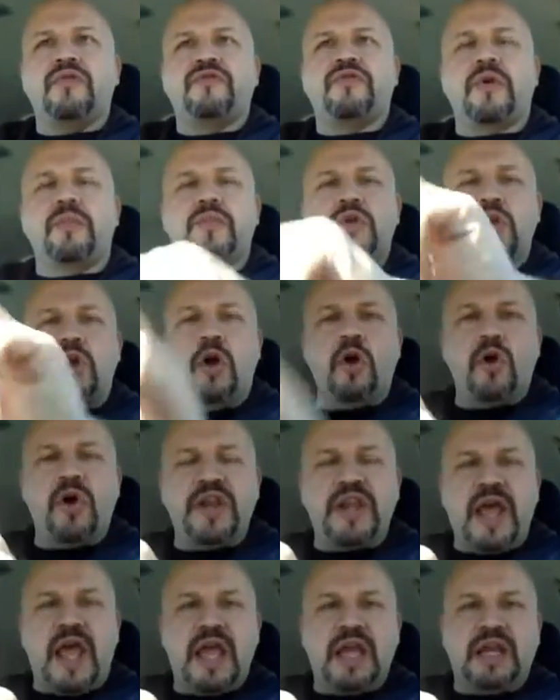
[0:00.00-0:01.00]
from
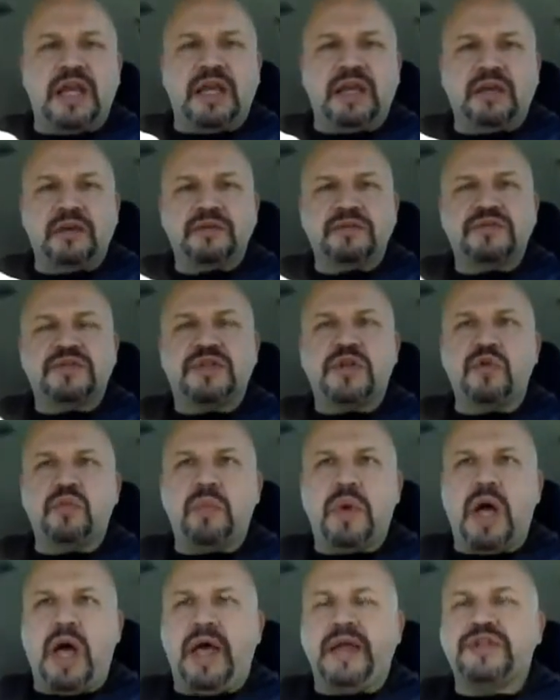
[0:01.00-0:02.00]
urinating too
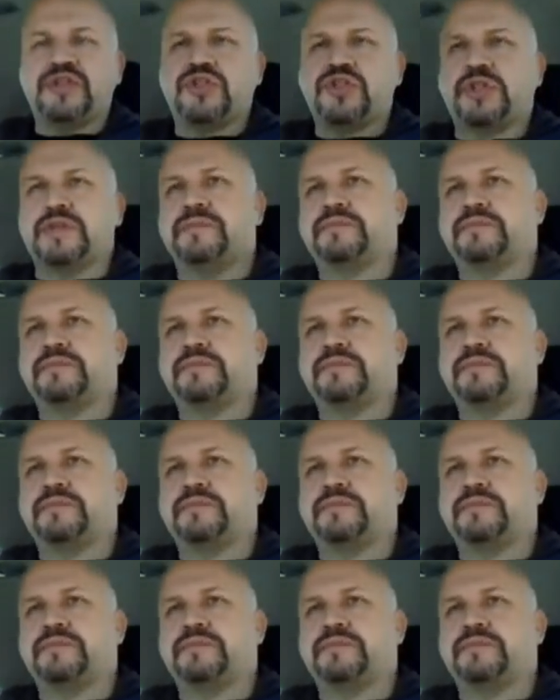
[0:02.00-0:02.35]
much.